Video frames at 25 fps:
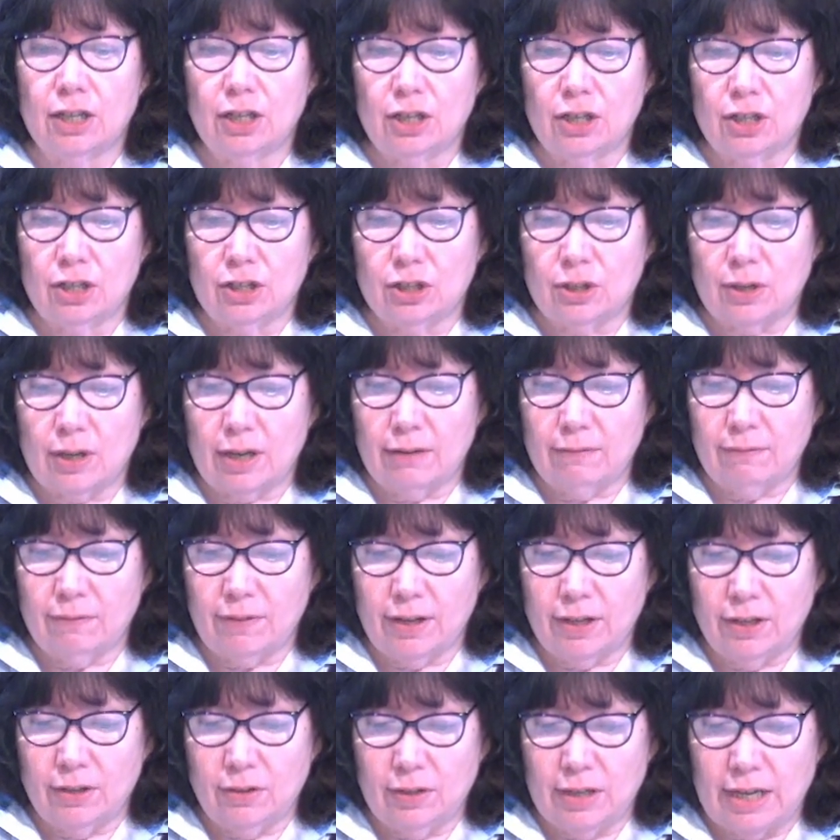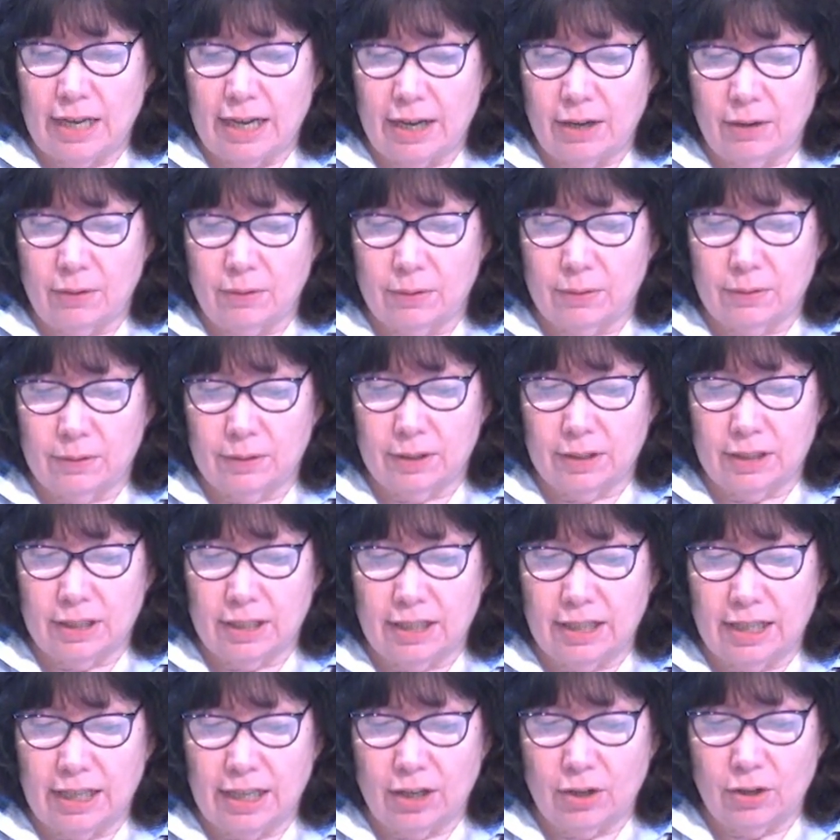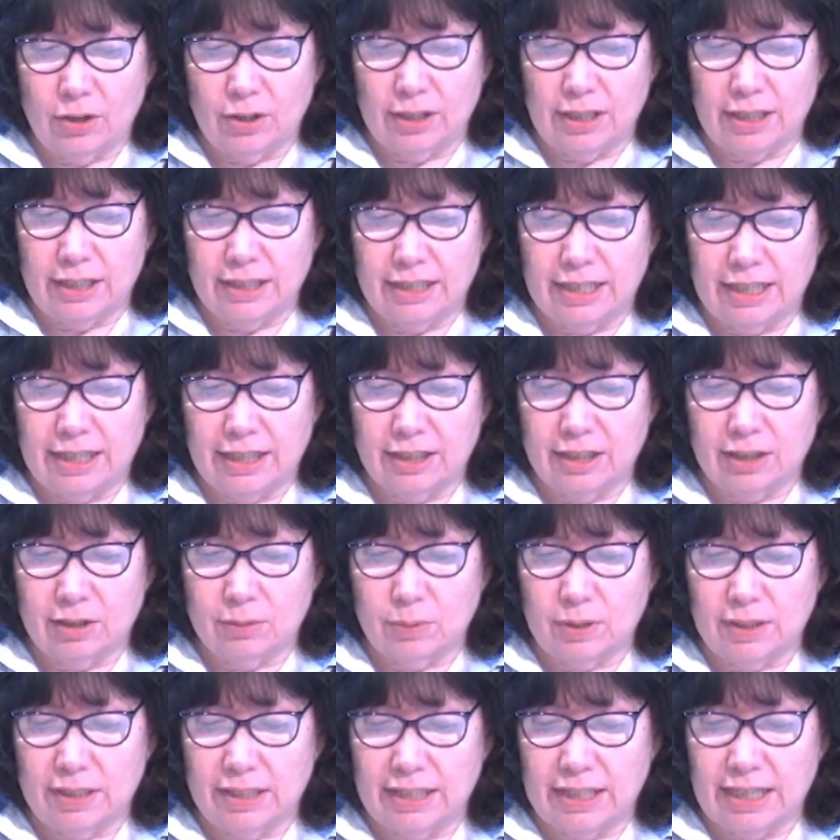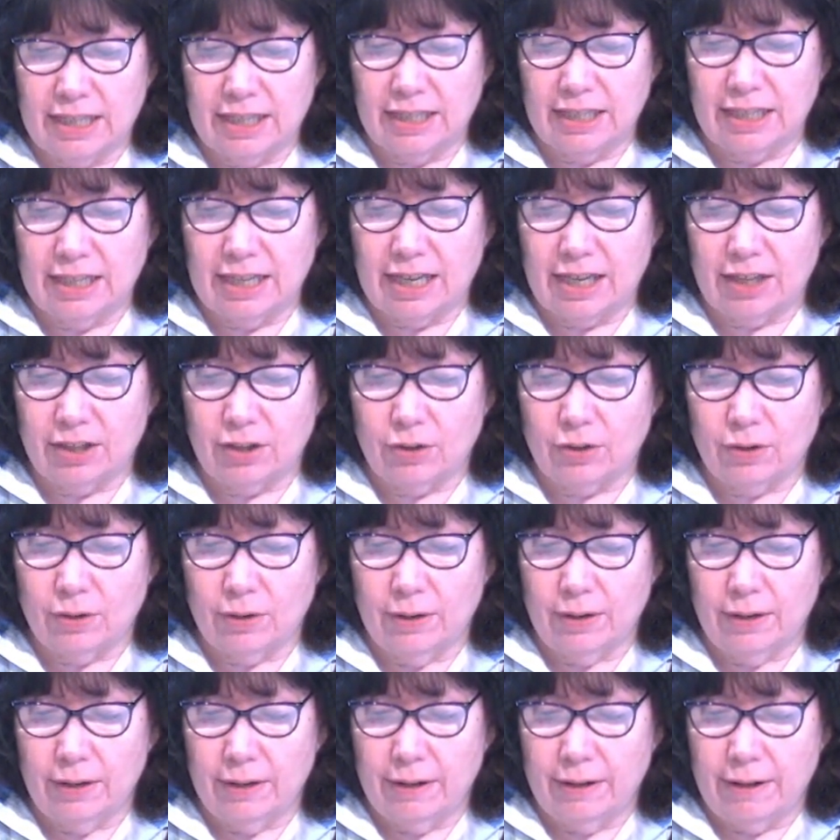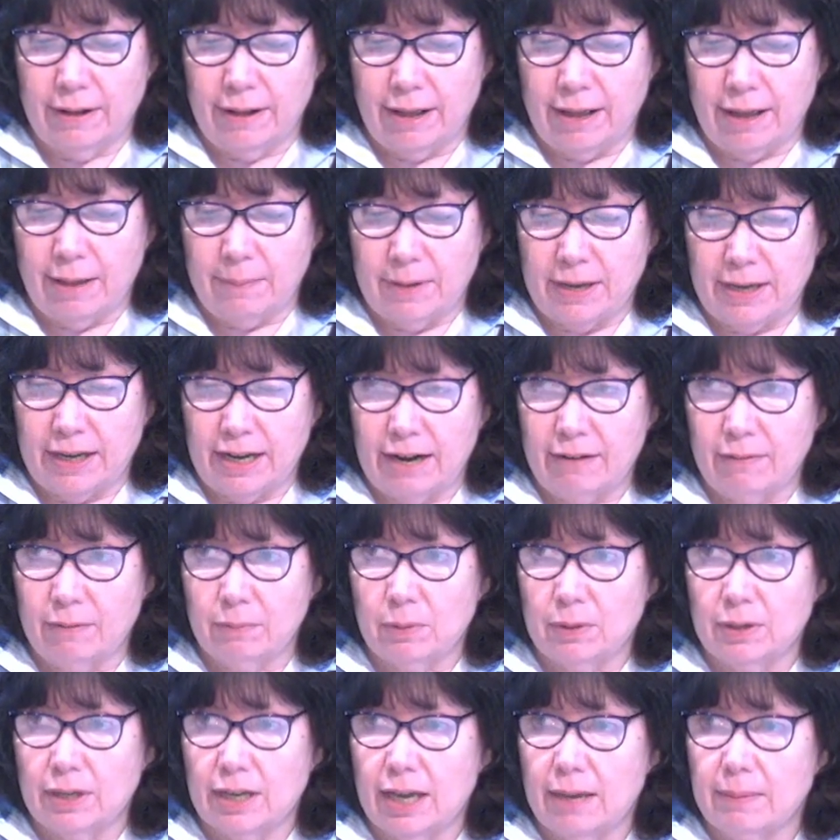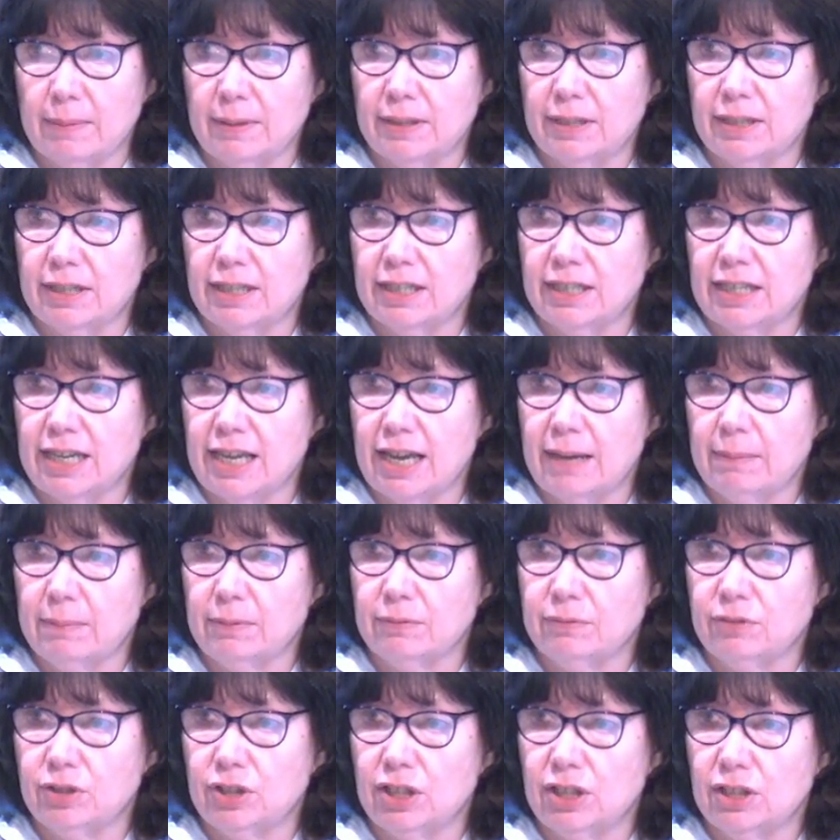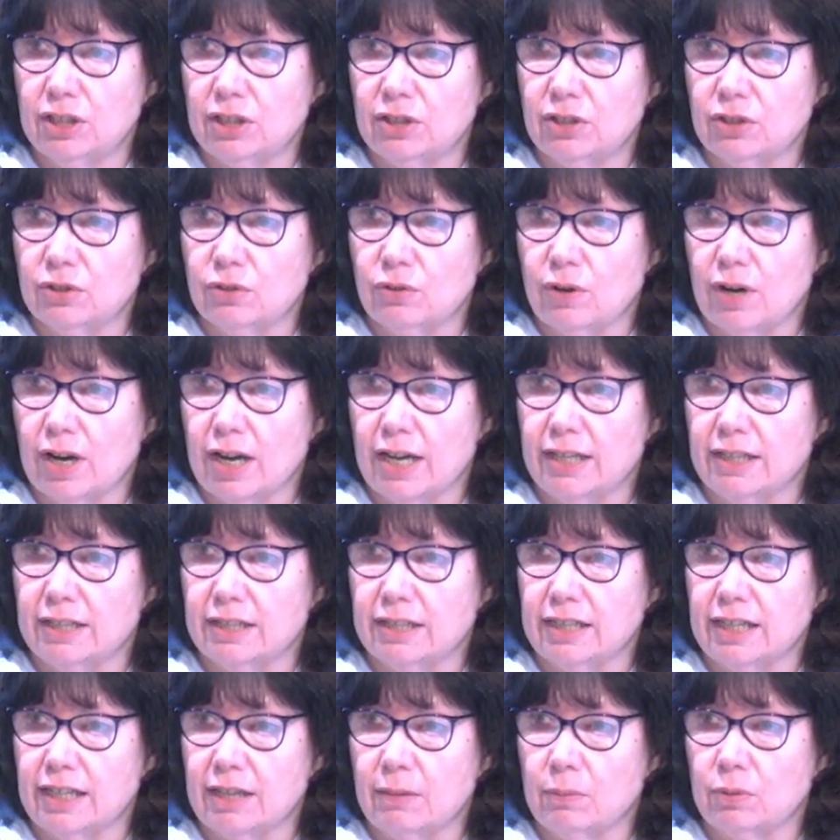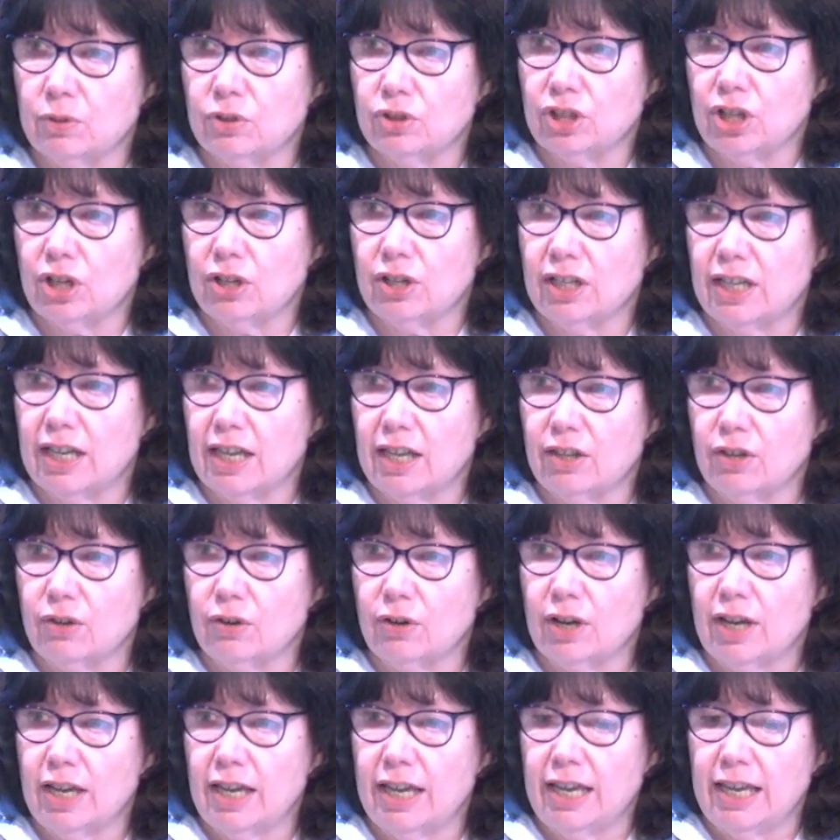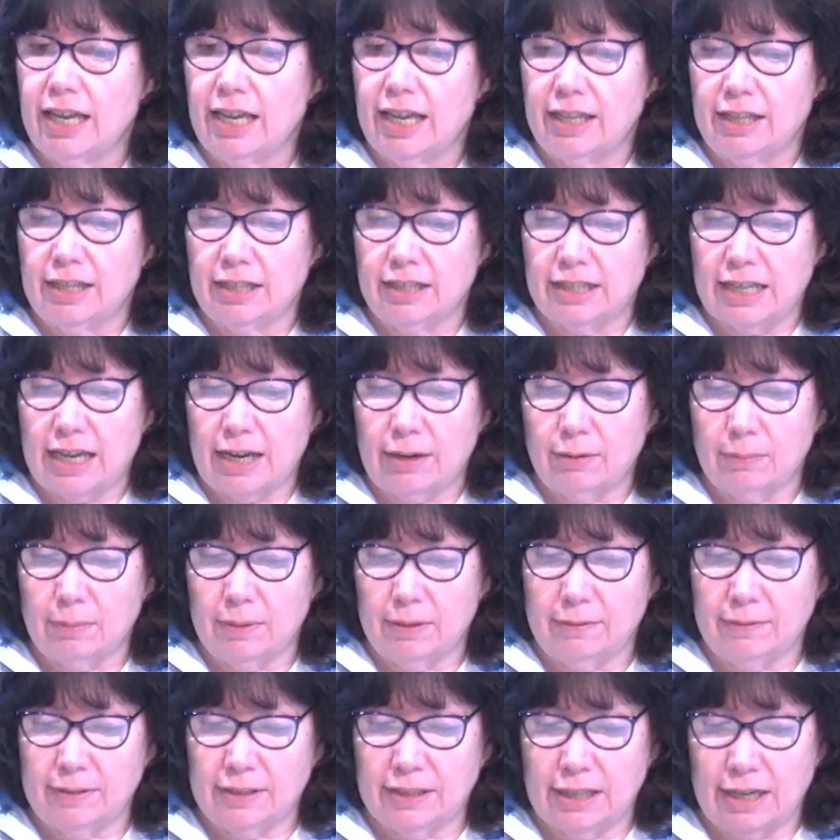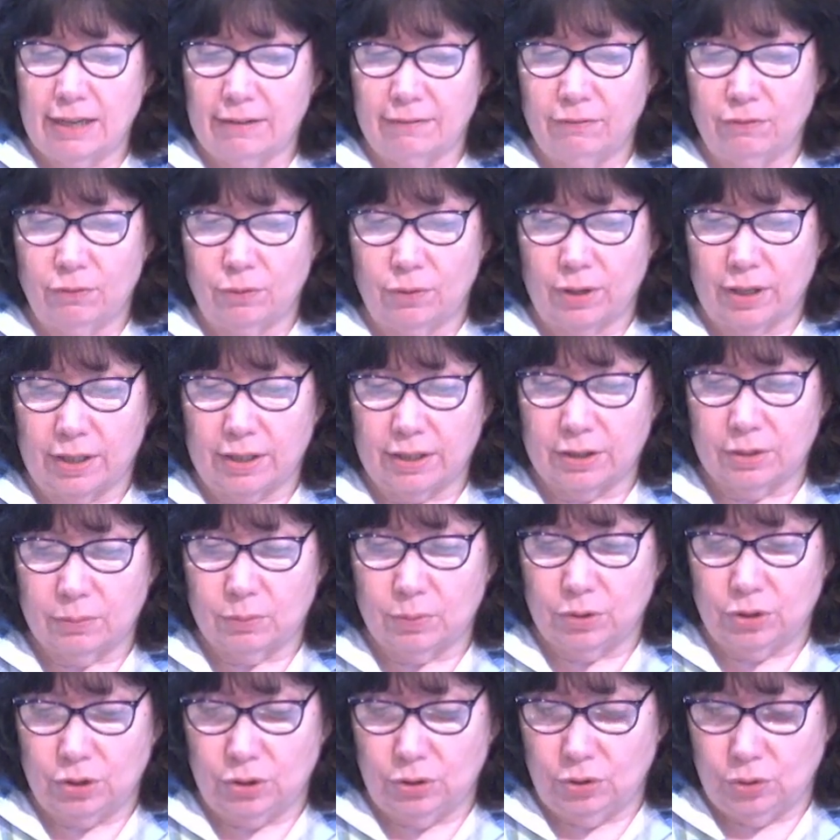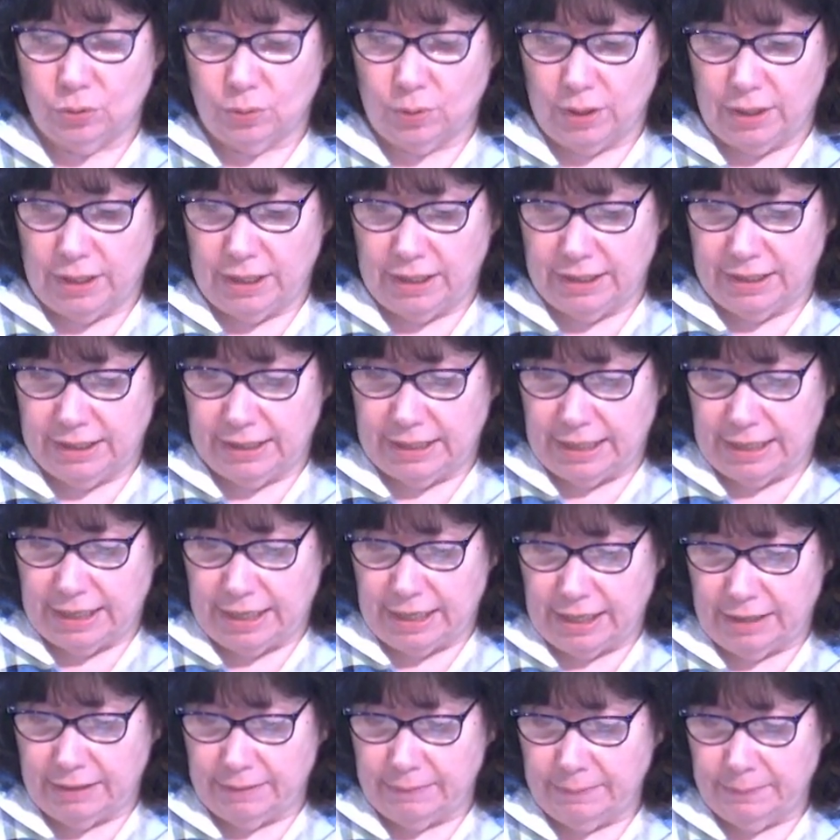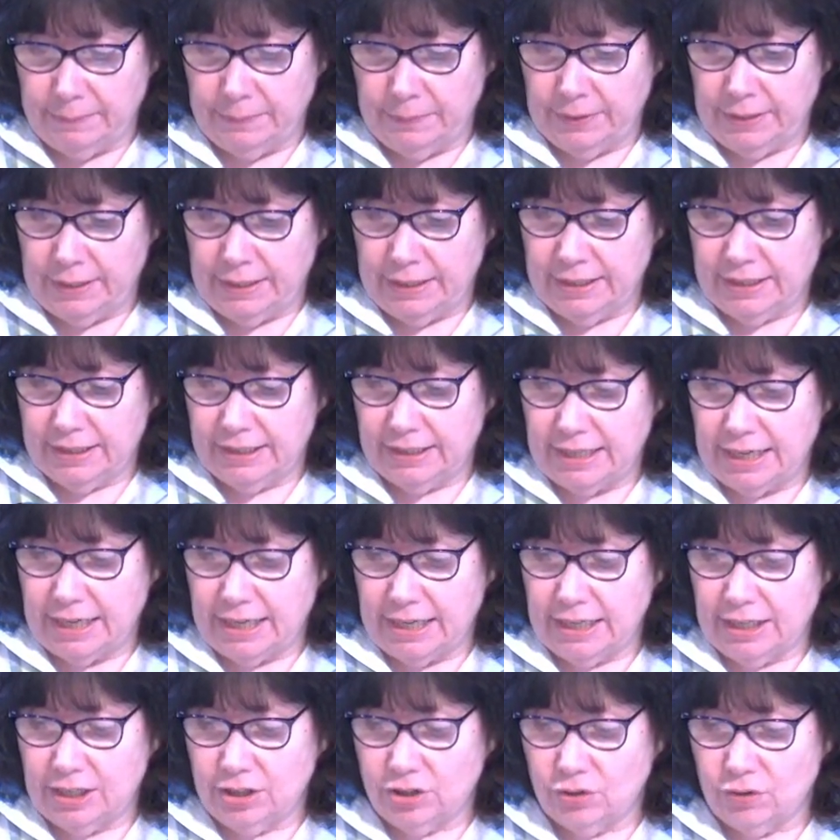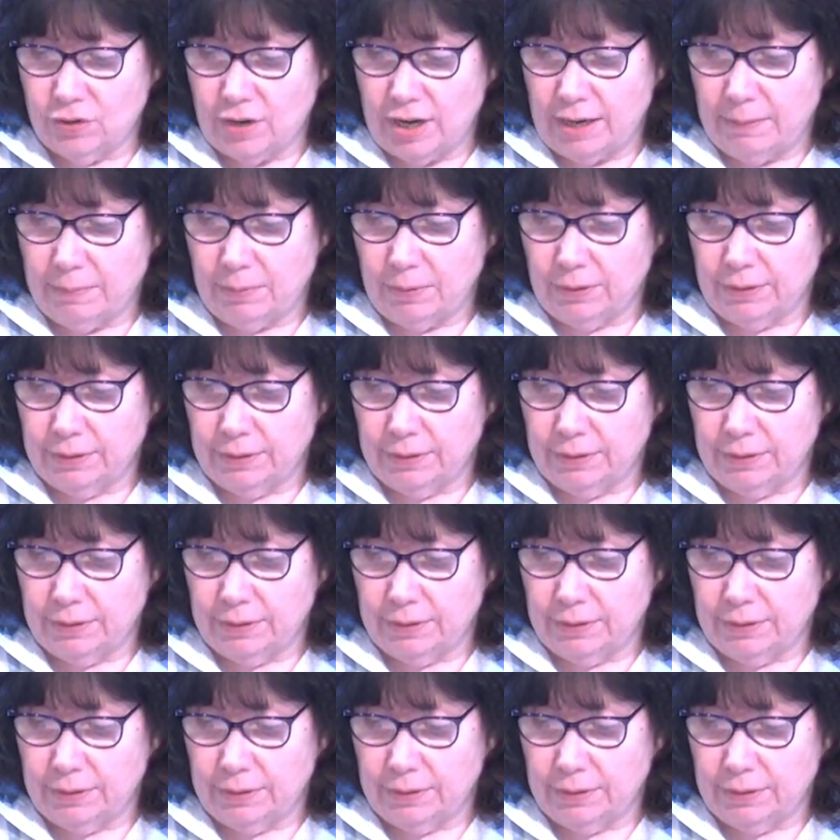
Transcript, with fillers: So I invite you now to think on these things as we sing together about everyone coming to the table of Jesus Christ, and then we'll share together in the sacrament of his love for us. Would you join in singing, standing as you're able?